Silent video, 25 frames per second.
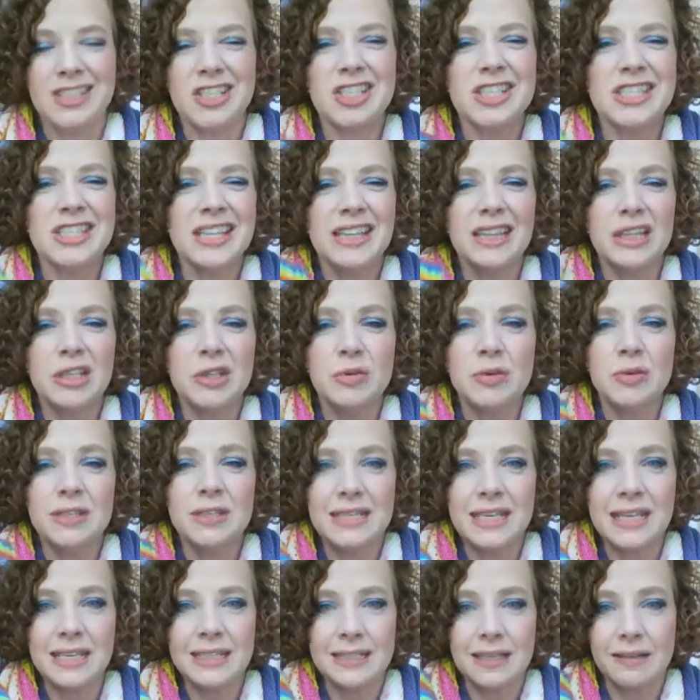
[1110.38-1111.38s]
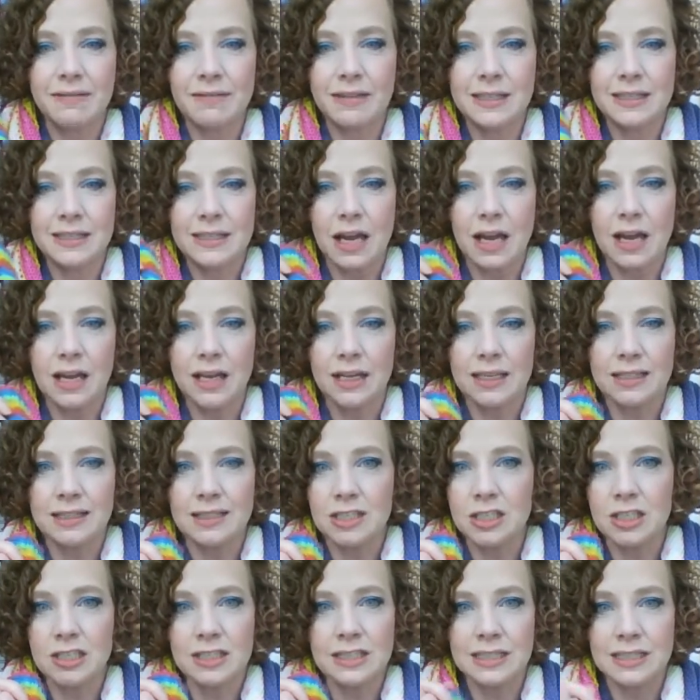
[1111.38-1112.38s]
just the looseness of the sock. It
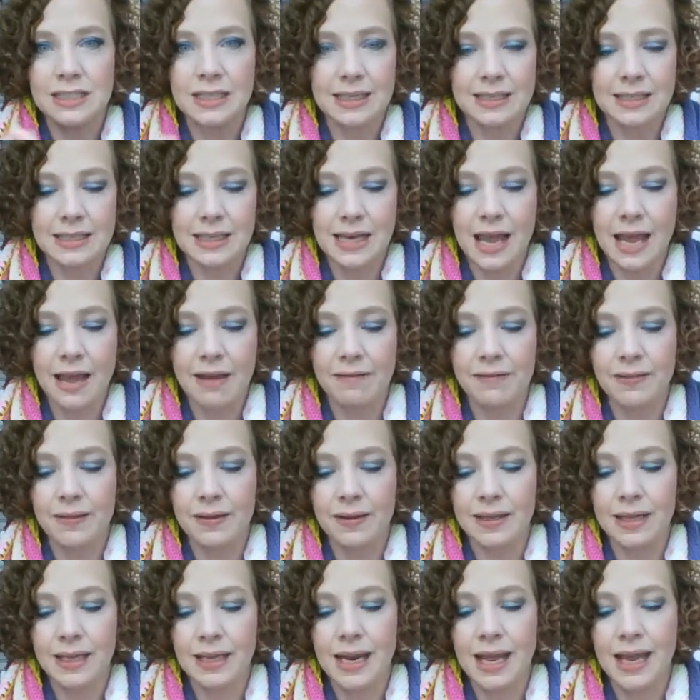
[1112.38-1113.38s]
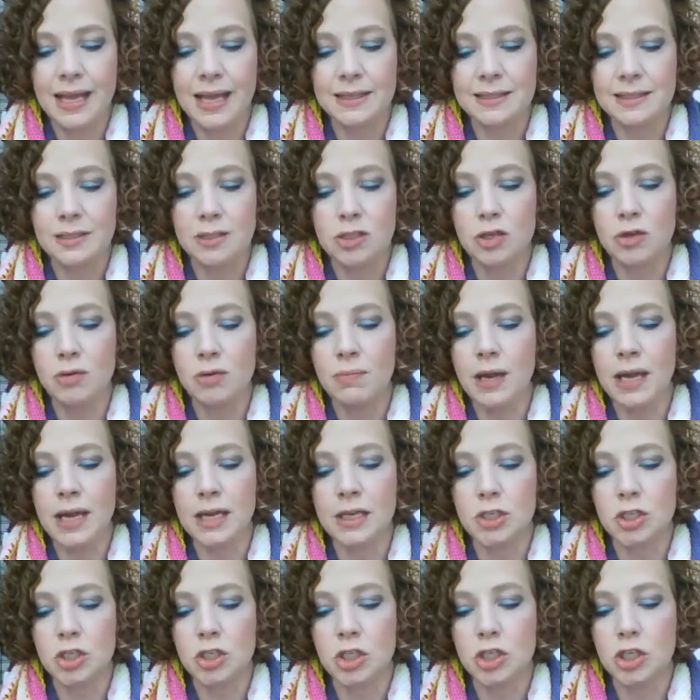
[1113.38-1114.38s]
just doesn't have, it has too
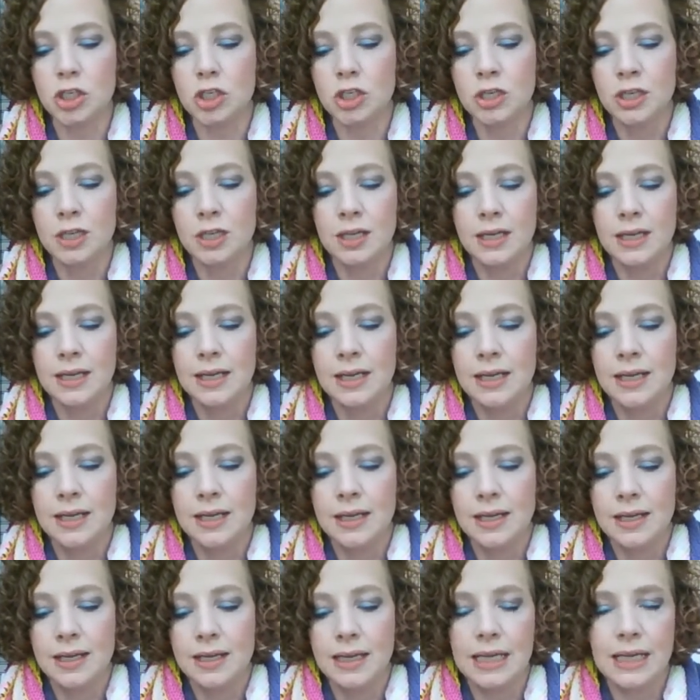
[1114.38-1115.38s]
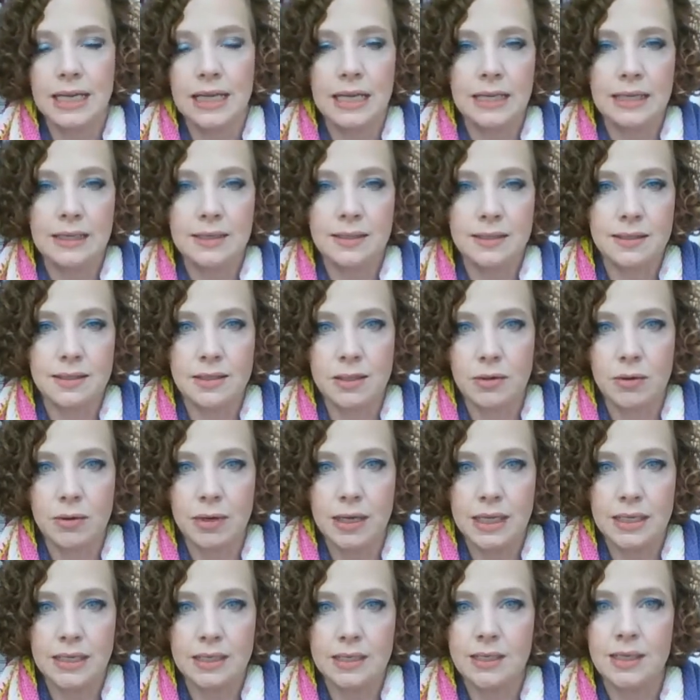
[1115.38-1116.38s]
much ease to
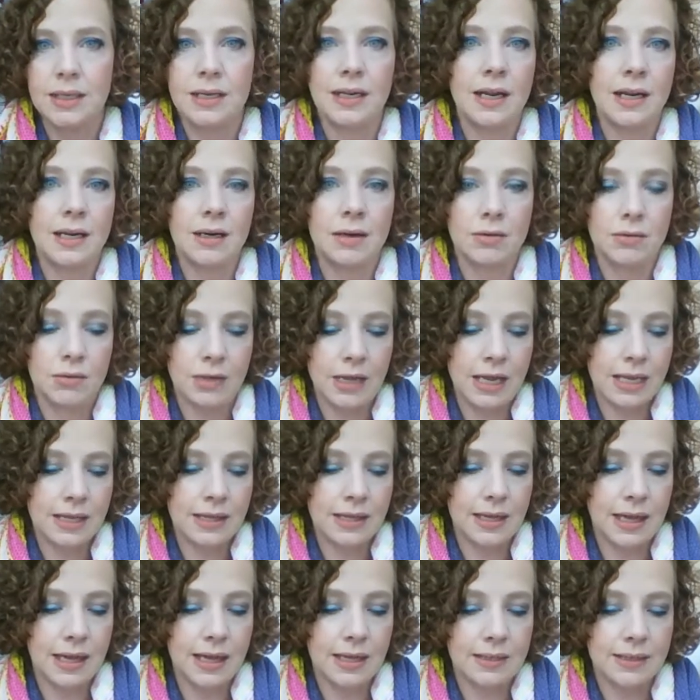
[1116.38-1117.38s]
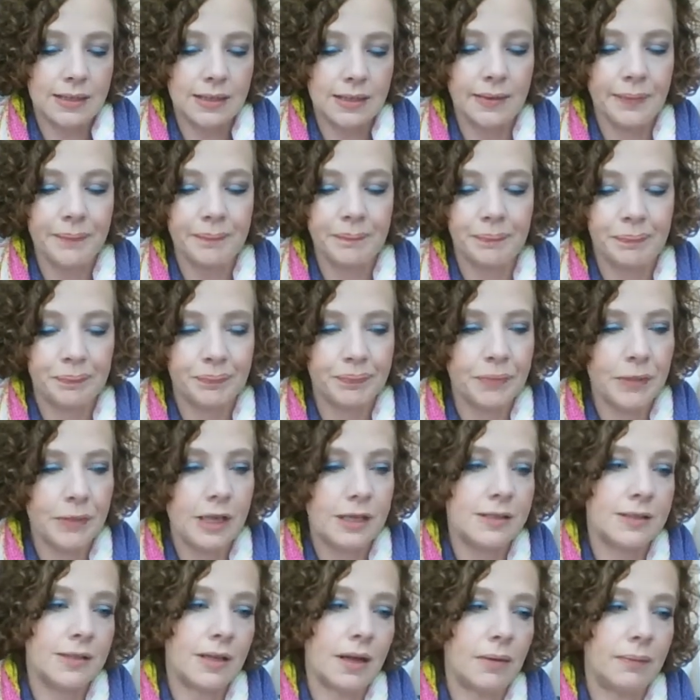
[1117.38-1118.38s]
it, and I don't like that.
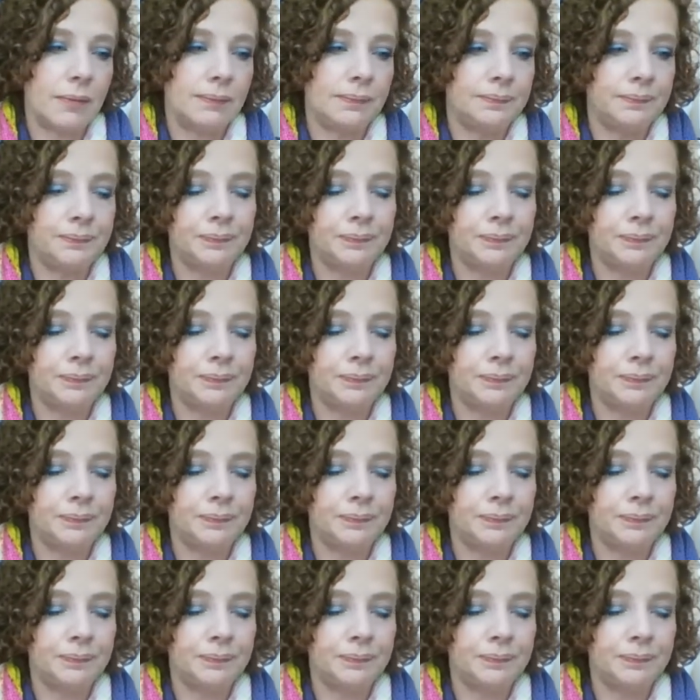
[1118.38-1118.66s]
So